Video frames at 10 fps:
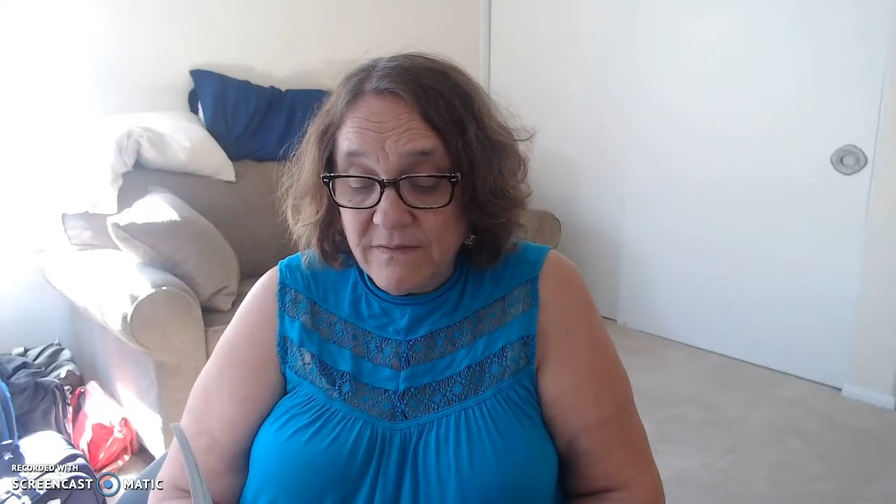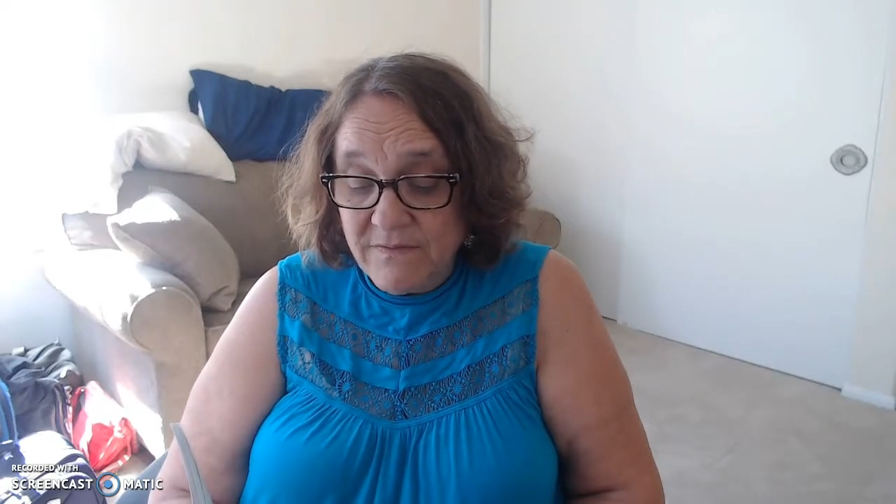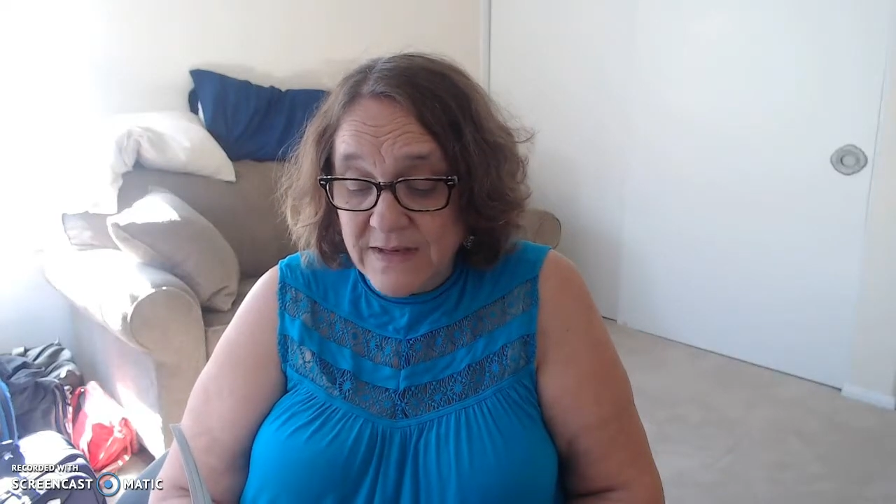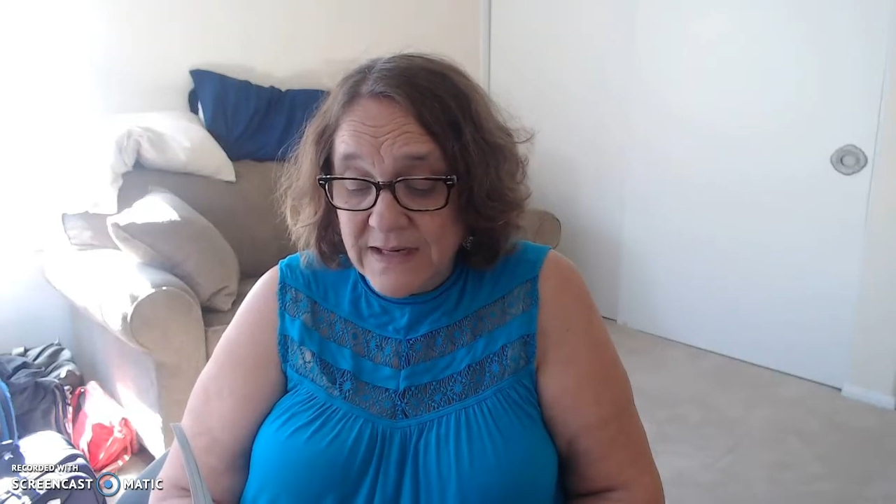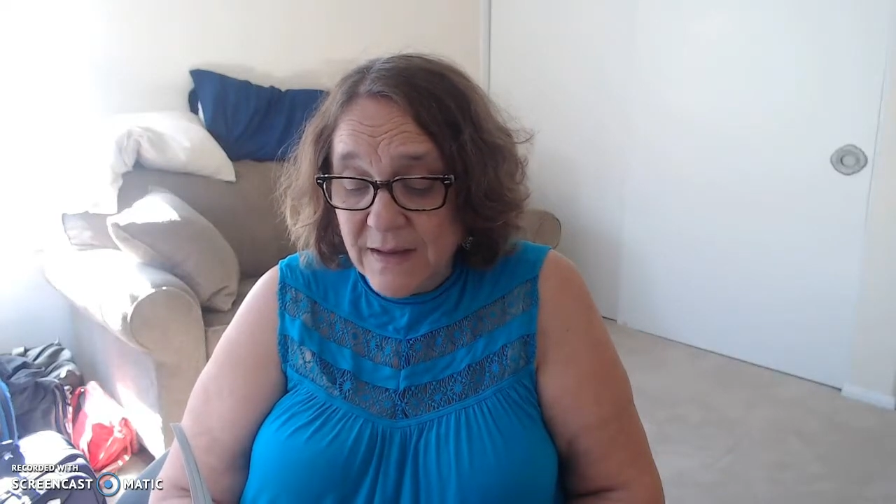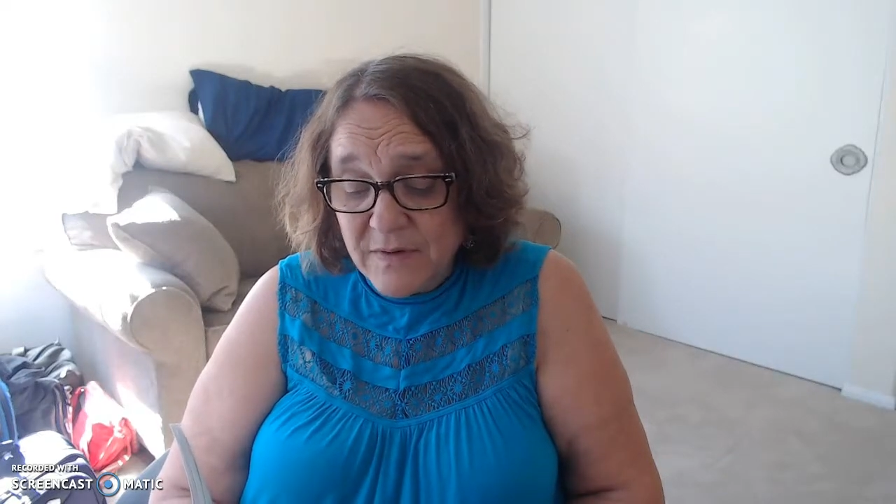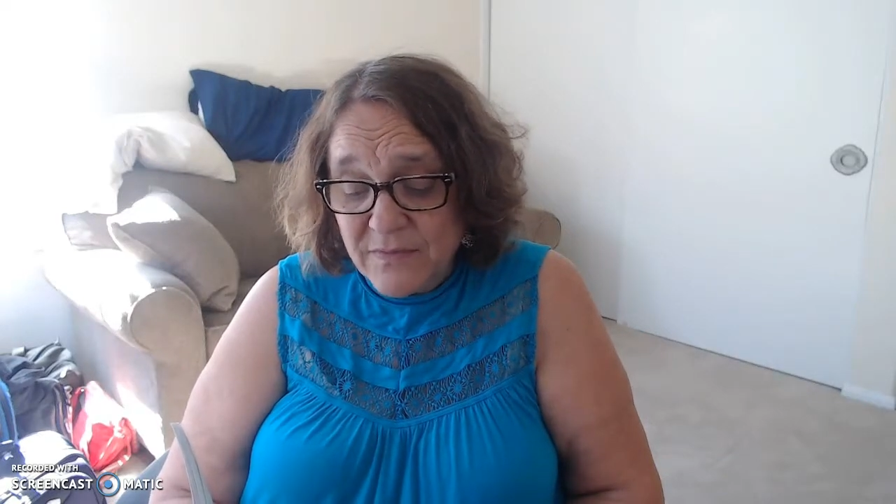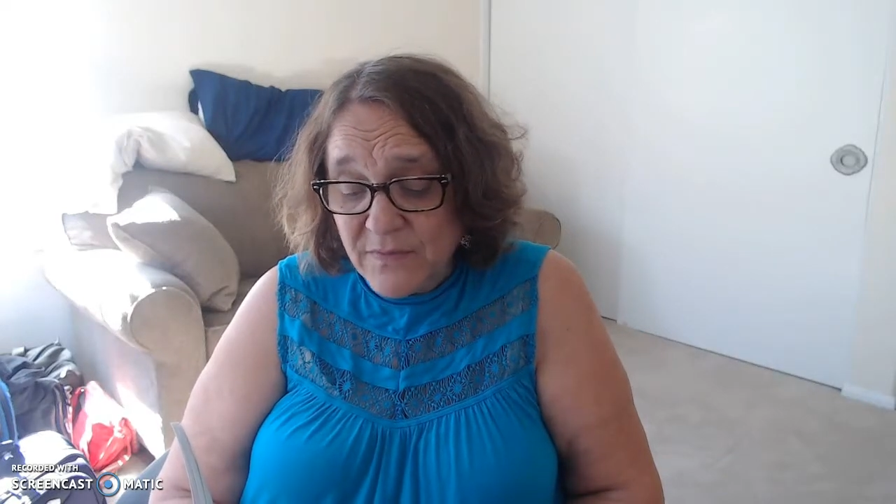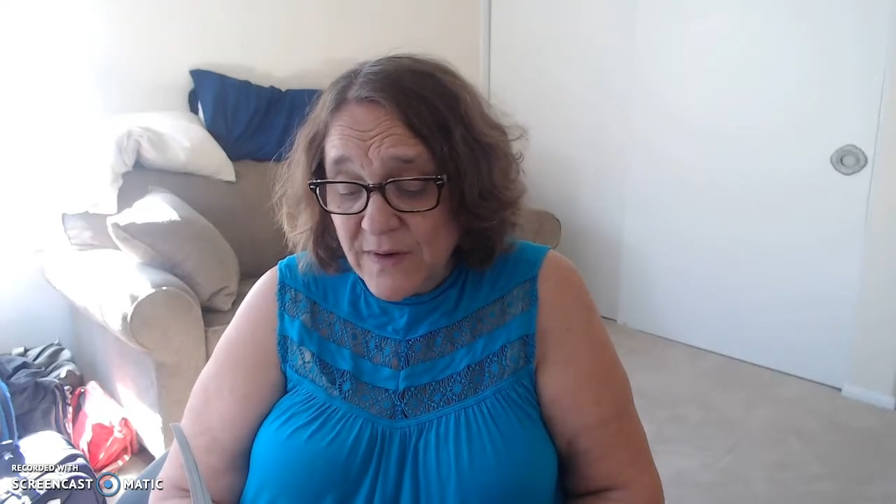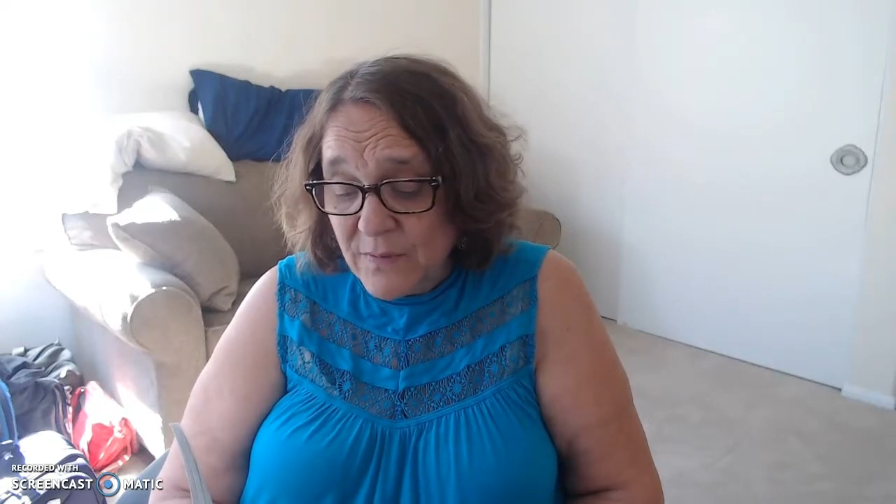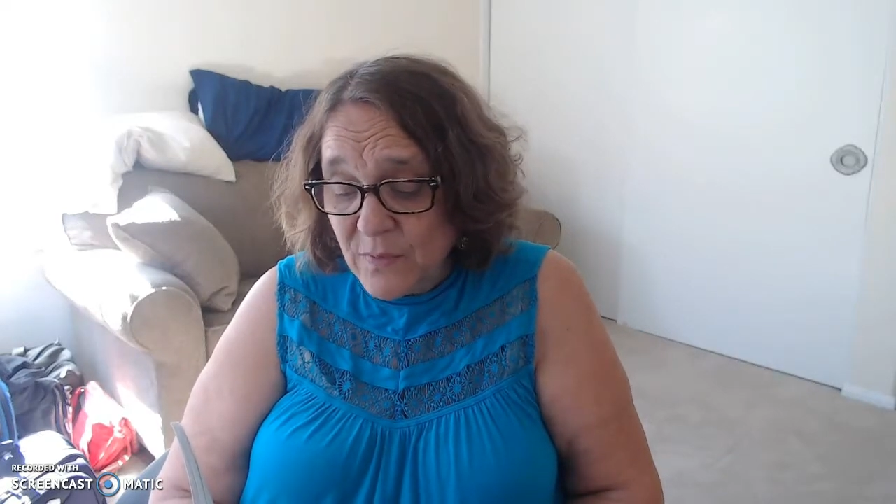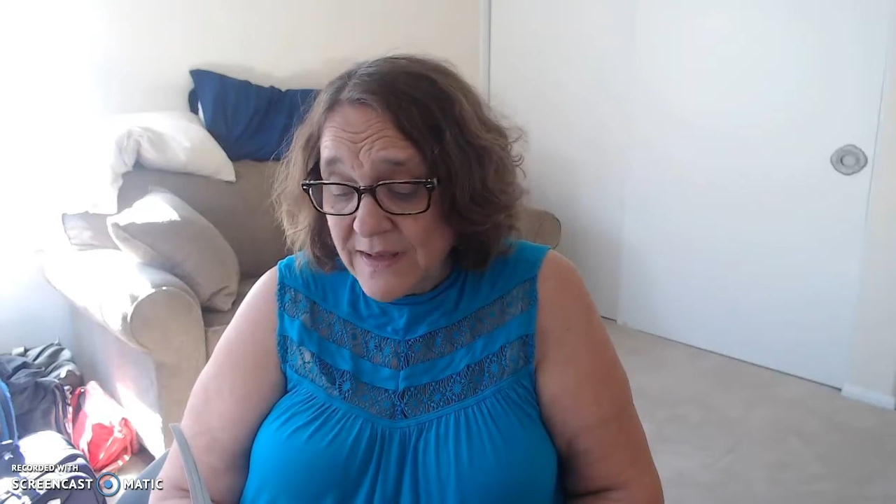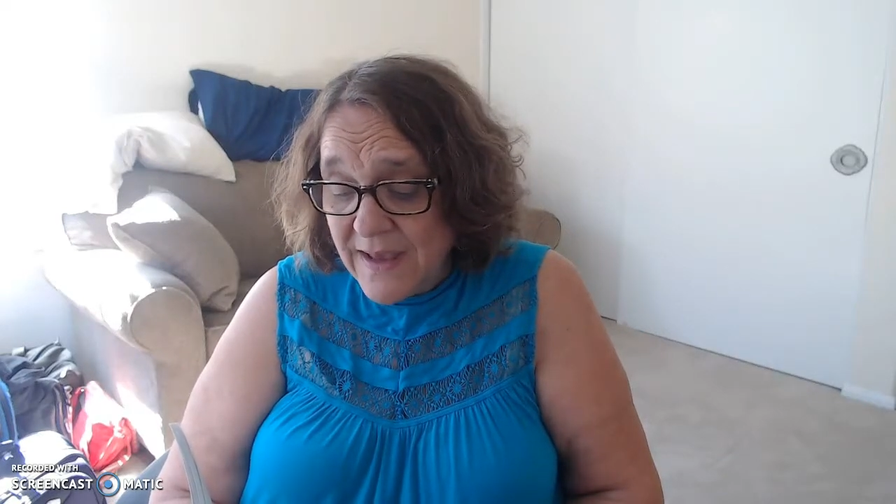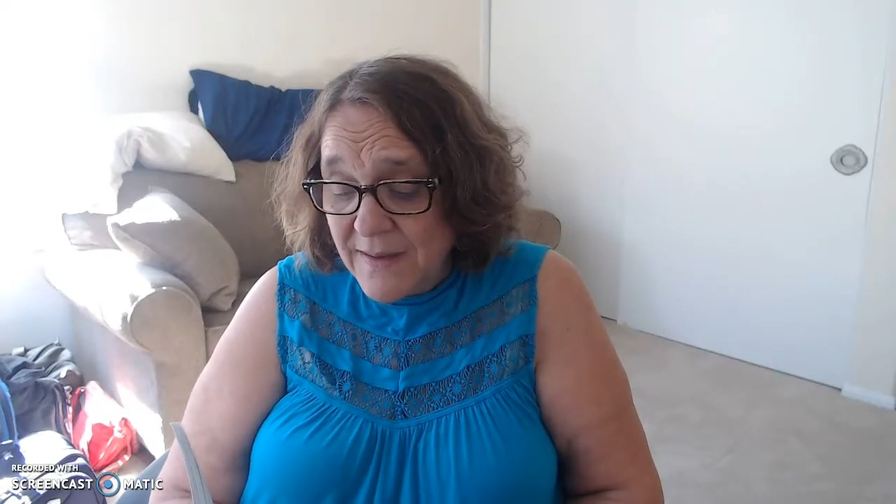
Vinny, I'm afraid what